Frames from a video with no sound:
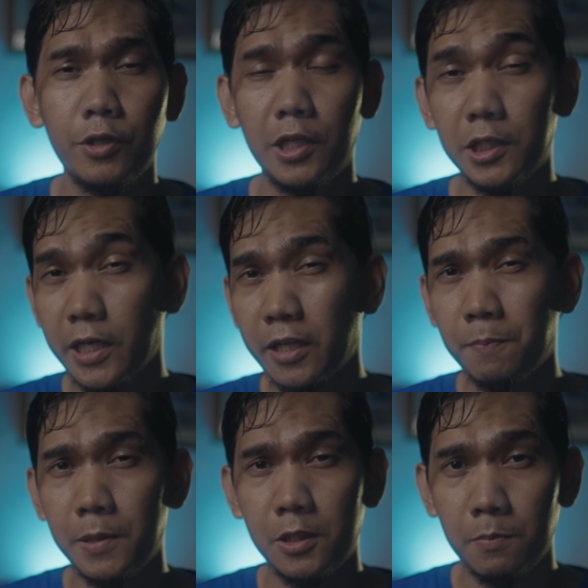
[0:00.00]
to the channel,
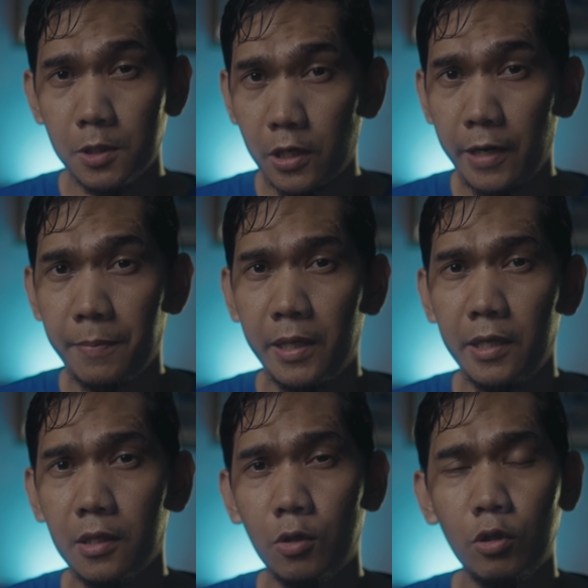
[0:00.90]
please subscribe and
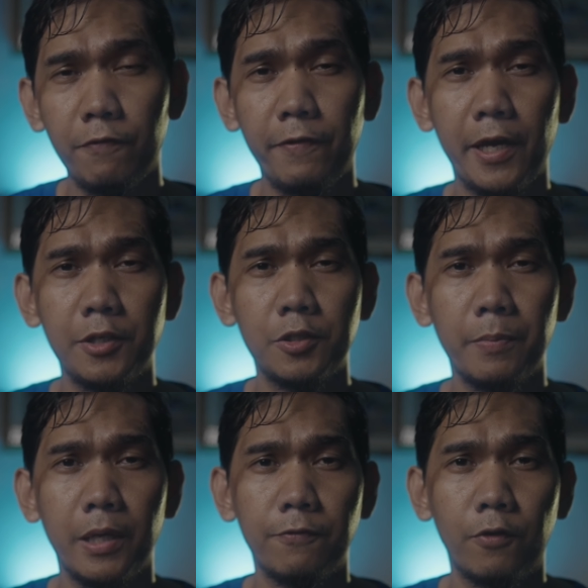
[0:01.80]
hit the notification
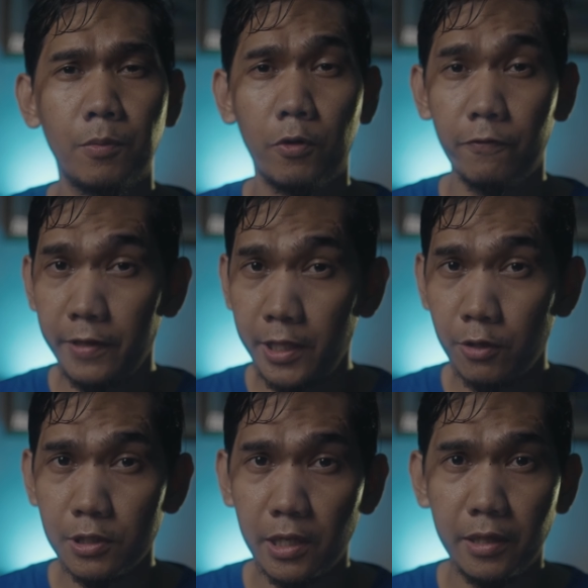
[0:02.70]
bell for more
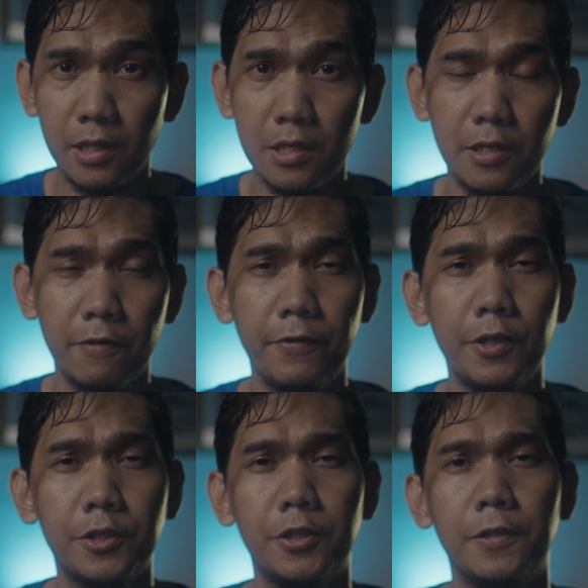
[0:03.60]
videos like this in the
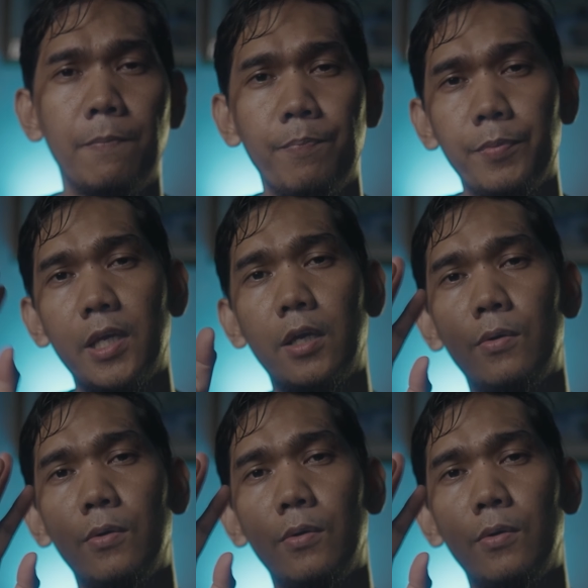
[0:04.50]
future. Thank